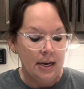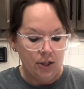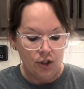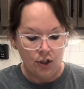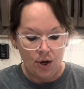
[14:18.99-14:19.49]

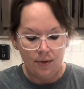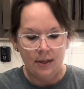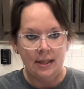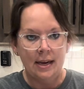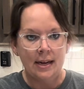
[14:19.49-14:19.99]
so that
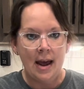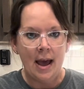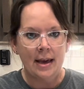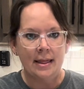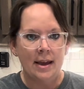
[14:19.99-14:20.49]
they can
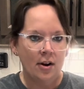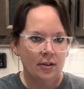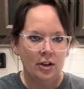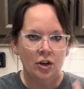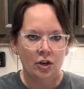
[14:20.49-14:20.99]
hang there, and
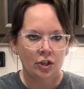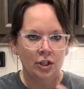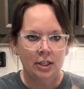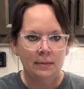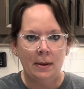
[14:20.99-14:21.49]
then you can
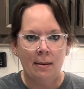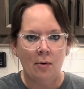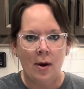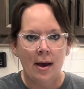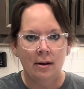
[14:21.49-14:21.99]
just spin them
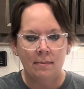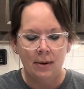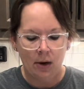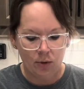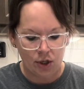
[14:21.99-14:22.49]
around and
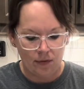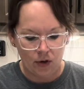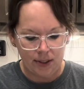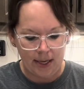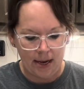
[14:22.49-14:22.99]
pick whichever
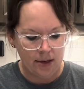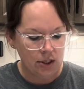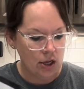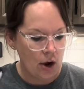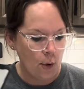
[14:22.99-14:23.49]
scent.
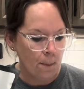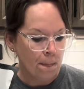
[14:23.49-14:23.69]
So